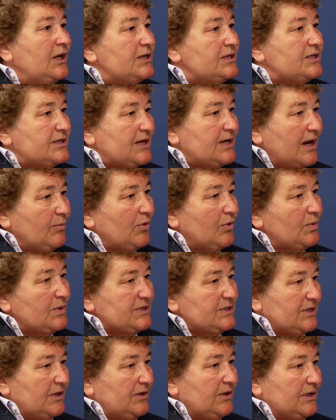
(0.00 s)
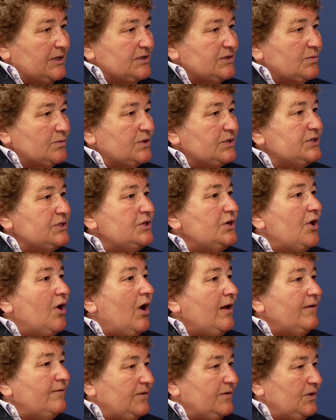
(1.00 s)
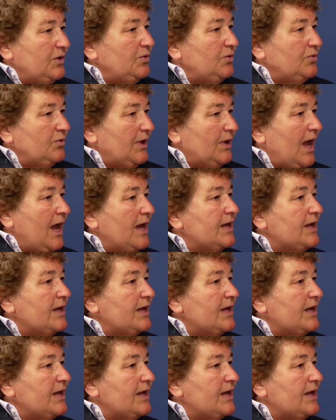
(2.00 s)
cyber resilience was not viewed